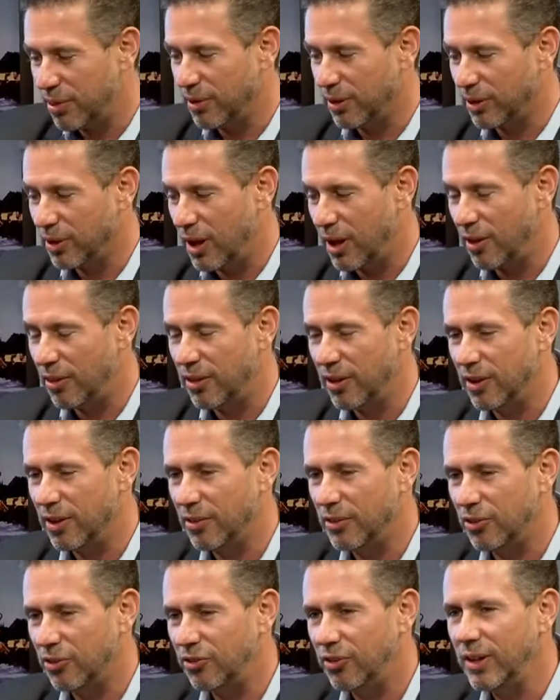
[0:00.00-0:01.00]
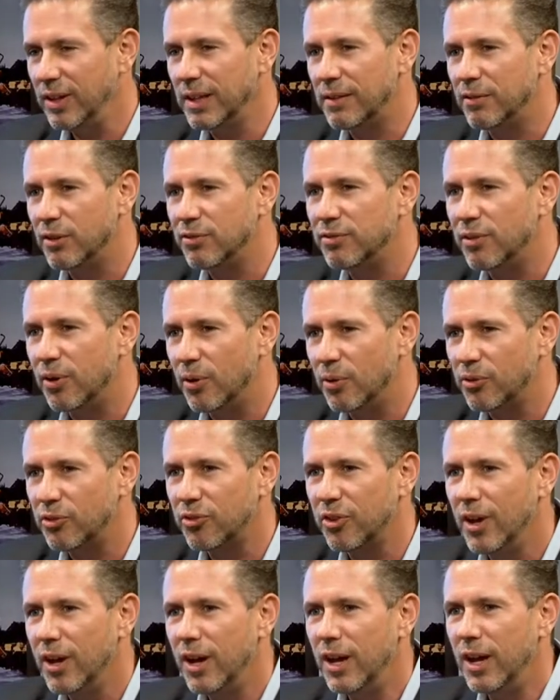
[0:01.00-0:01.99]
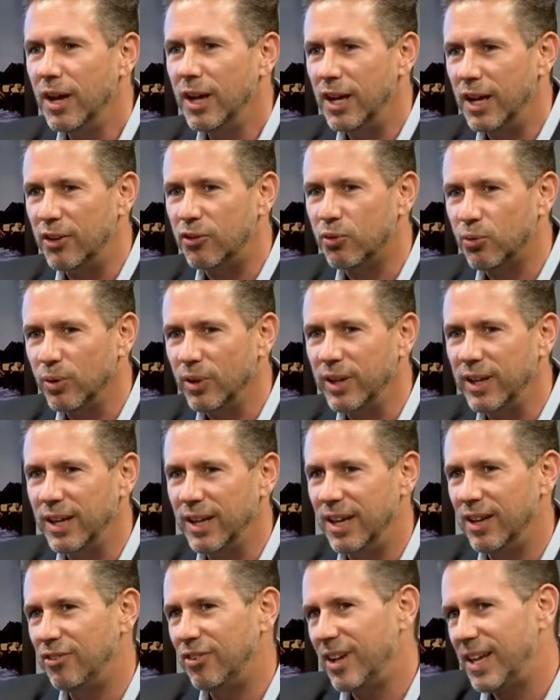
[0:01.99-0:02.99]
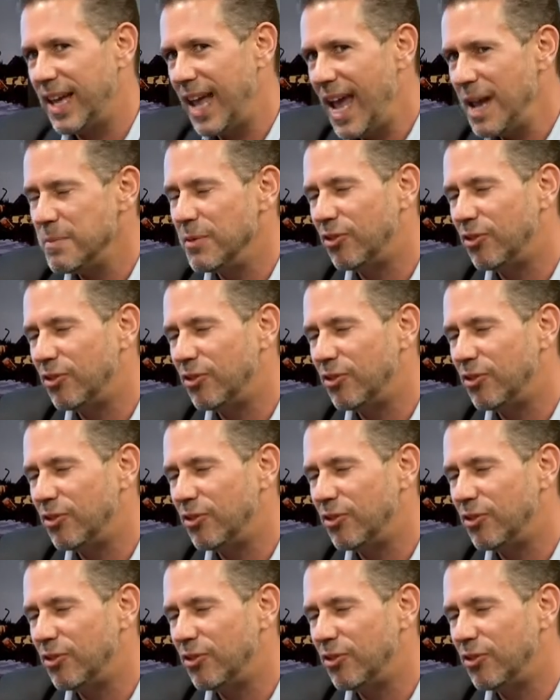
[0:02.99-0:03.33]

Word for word: a lot of the the C level folks, it's really it's a game.